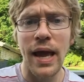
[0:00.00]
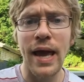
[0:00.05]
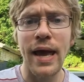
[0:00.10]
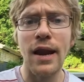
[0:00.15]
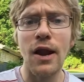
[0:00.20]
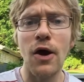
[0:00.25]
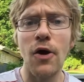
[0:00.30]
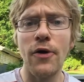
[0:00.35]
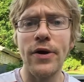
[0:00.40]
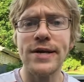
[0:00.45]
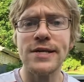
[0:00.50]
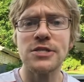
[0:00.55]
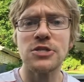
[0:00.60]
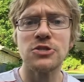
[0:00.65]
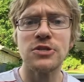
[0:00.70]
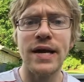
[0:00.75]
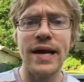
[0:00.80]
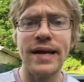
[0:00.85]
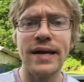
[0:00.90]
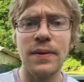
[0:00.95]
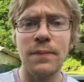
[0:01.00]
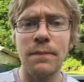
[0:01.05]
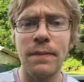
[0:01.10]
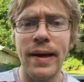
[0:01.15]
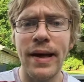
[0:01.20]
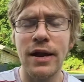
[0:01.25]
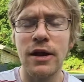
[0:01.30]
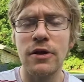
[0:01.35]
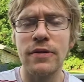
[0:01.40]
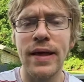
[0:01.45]
and always trying to
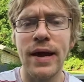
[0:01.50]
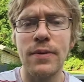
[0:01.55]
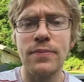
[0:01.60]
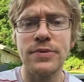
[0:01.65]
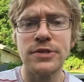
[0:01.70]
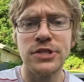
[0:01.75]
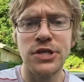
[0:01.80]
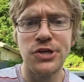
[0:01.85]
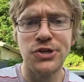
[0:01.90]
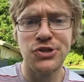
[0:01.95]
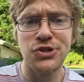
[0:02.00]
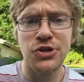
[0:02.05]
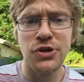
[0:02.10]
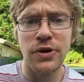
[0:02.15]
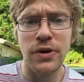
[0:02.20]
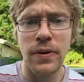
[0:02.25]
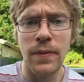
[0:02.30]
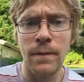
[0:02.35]
better their position.